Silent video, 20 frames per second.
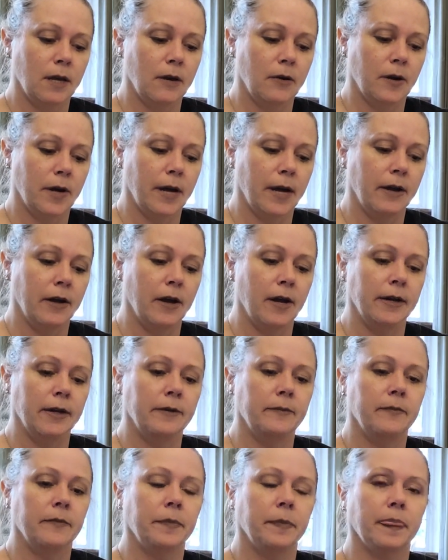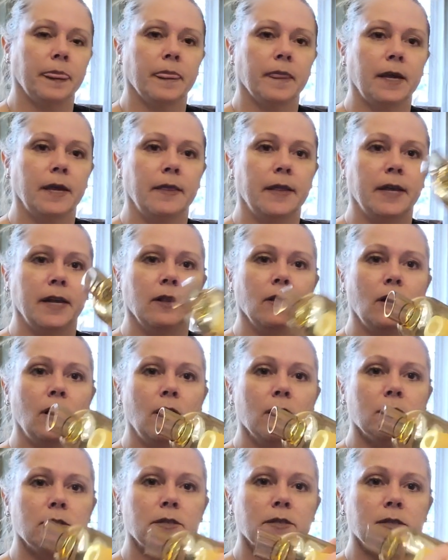Okay, I got it. And then it
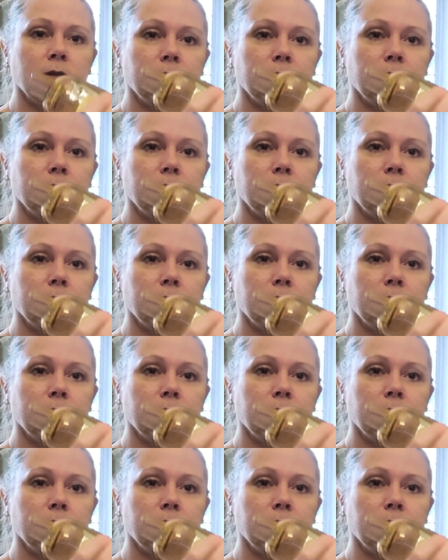locks.